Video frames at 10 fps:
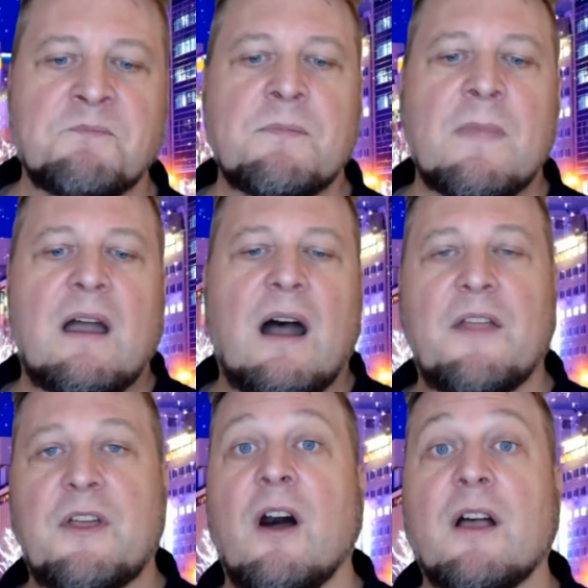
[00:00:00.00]
The
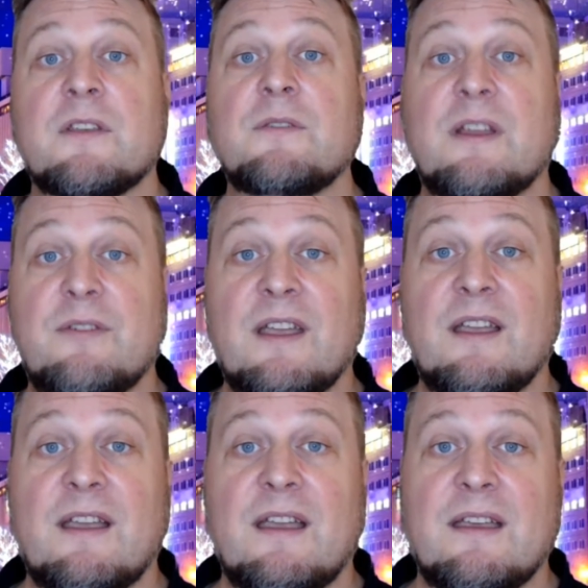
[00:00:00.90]
cost of living
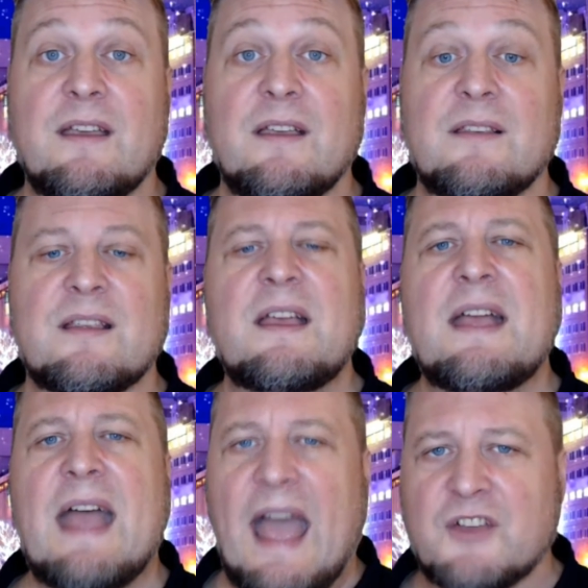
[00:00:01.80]
is
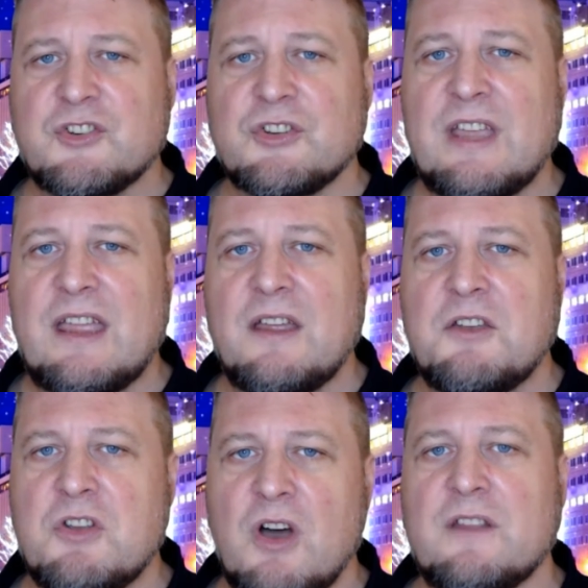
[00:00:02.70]
actually
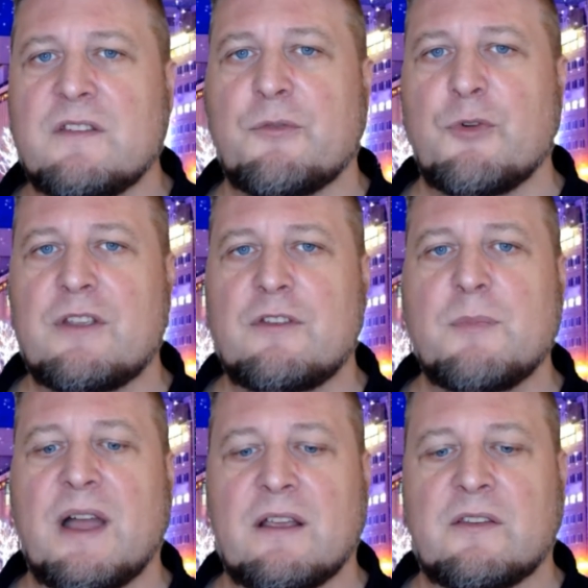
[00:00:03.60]
not as different as you
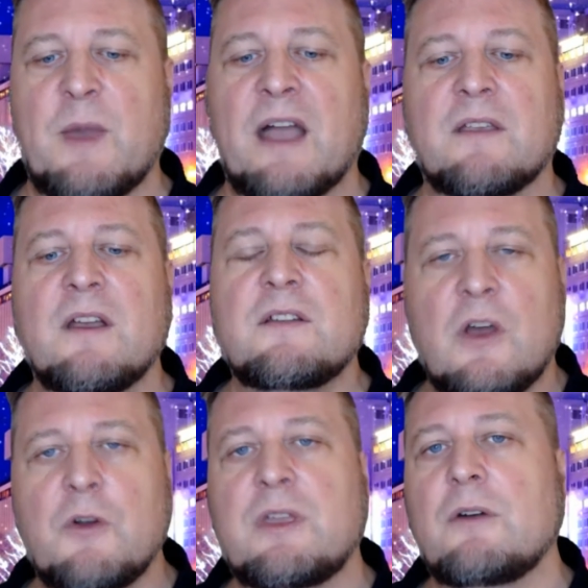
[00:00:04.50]
might expect.
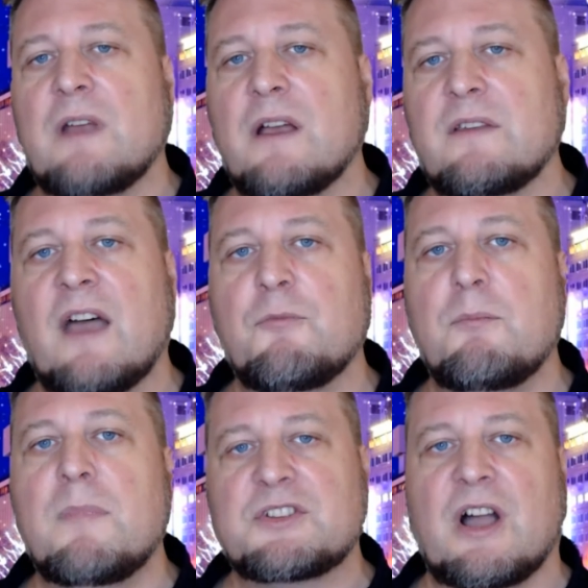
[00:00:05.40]
Tokyo does have
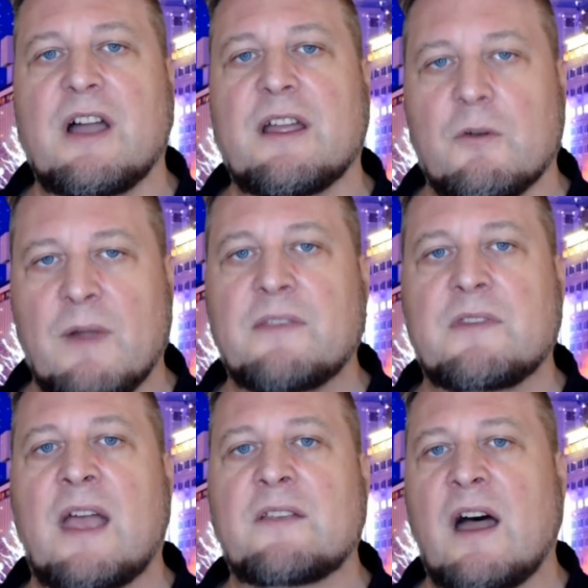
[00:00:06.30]
much higher rents. It
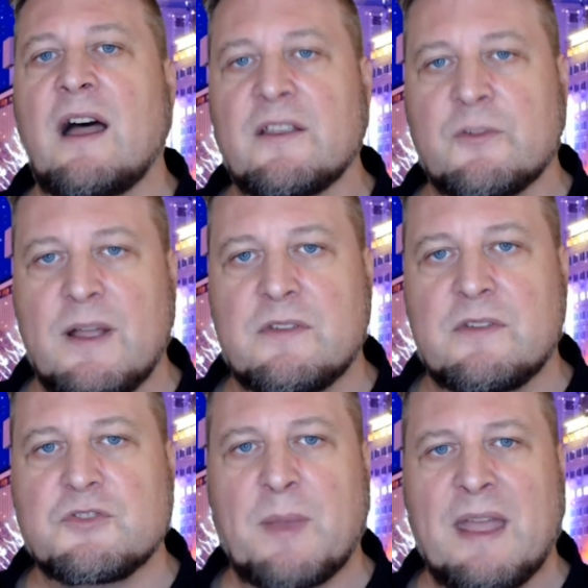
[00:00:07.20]
has the highest rents in
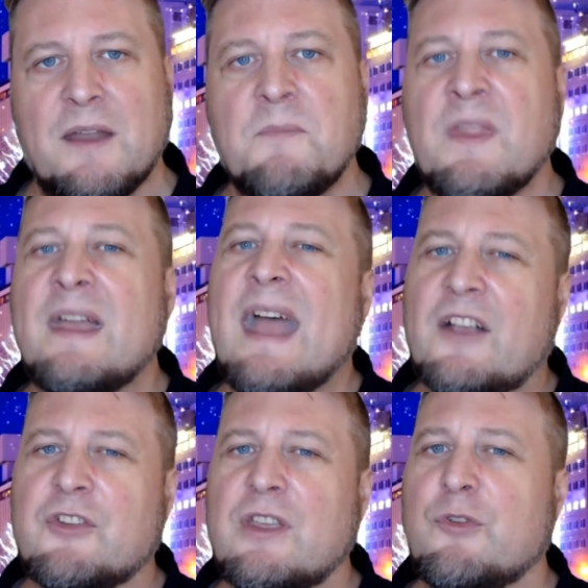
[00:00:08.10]
Japan.
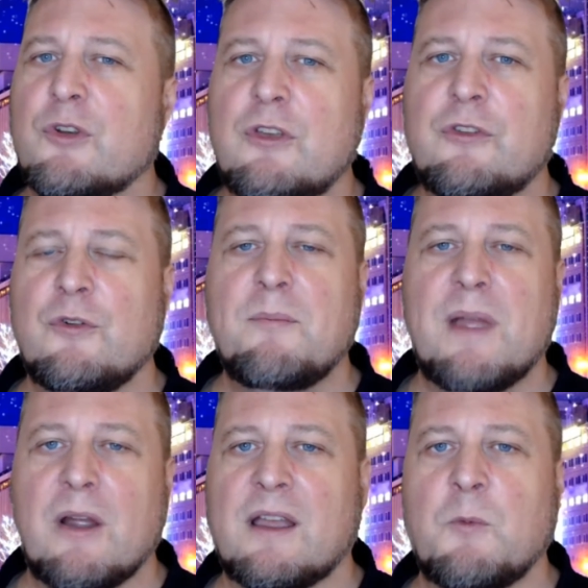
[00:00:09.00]
Actually, if you're used to
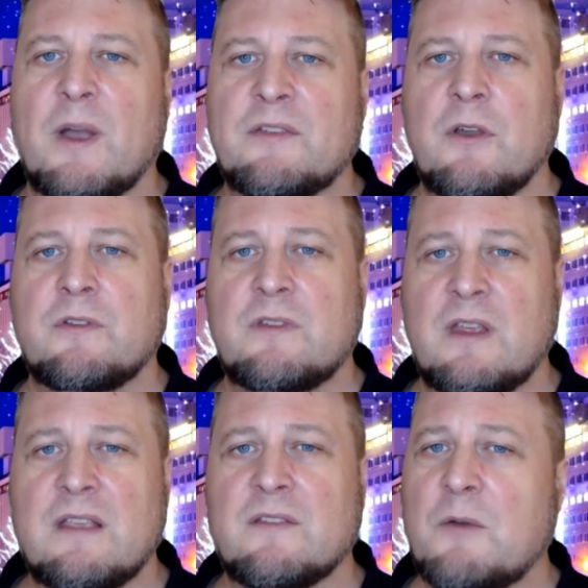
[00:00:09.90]
American West Coast
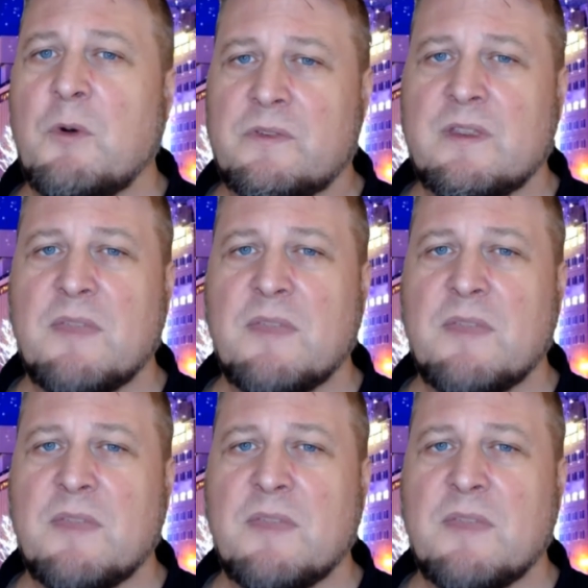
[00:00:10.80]
cities, they won't seem that